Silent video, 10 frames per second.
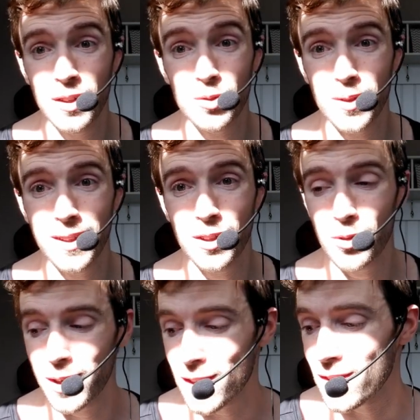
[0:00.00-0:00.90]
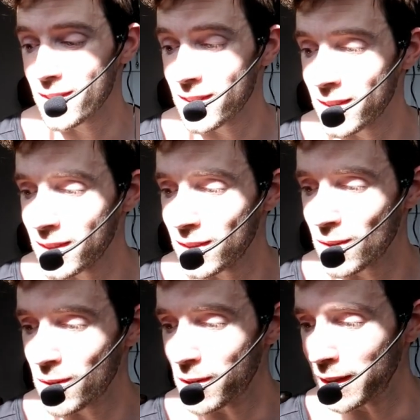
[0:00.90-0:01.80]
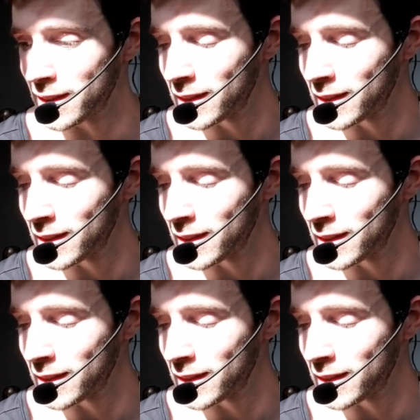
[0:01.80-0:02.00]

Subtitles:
it's right in the directions. Sorry.